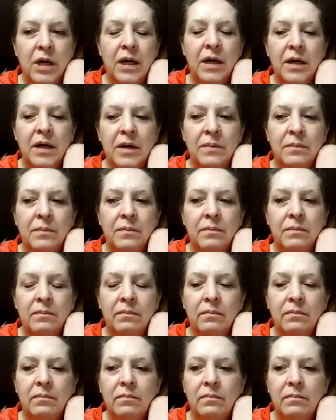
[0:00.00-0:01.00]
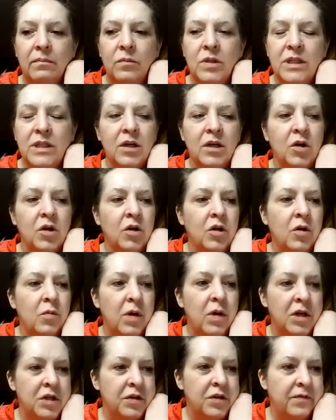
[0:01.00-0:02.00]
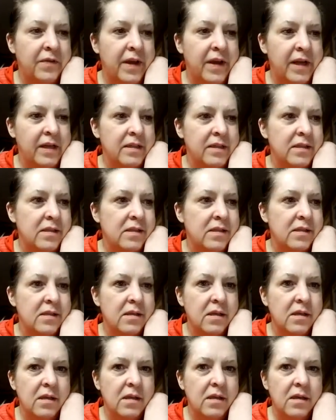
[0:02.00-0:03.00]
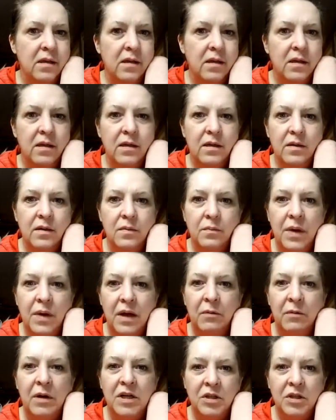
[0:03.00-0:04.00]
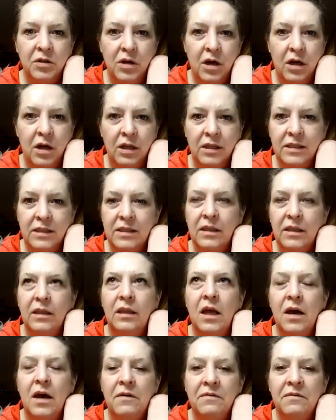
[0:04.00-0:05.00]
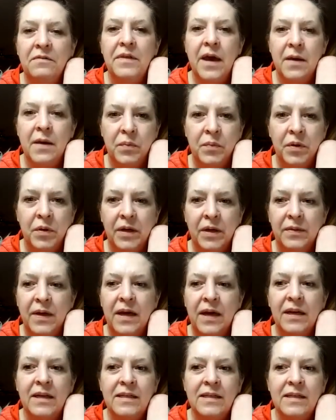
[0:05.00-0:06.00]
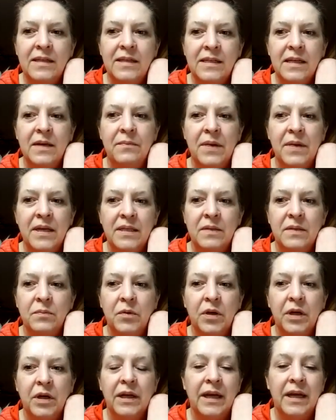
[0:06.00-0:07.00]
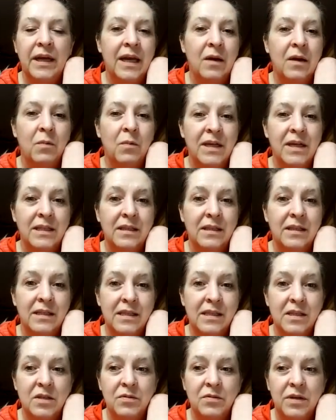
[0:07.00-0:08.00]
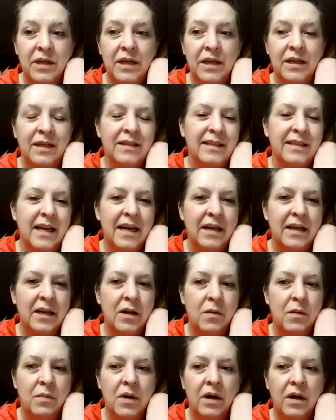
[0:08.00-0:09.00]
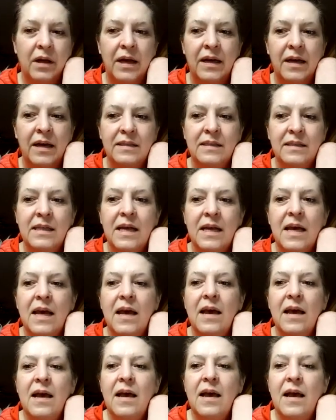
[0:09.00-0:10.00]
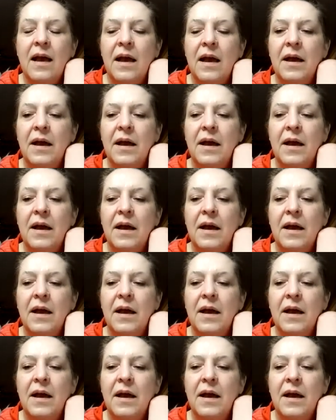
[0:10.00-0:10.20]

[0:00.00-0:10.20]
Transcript: Um, was it Girl Wash Your Face? by Rachel Hollis. Love that book. That is an amazing book, and I can't wait to listen to it again because I had it on podcast. Awesome.